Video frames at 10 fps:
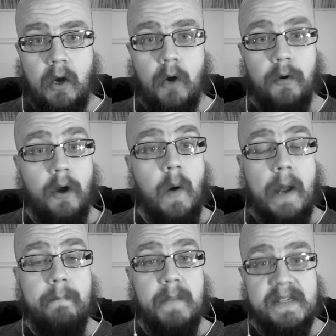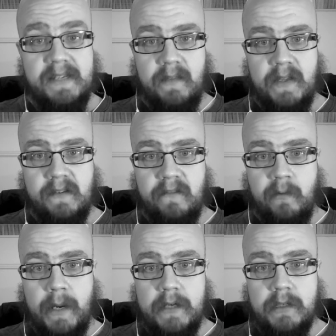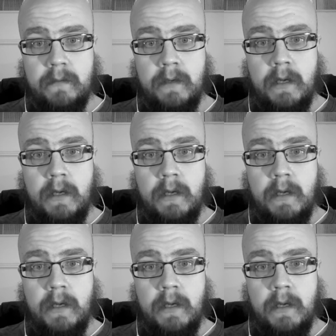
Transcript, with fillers: oh no, I'm missing this information.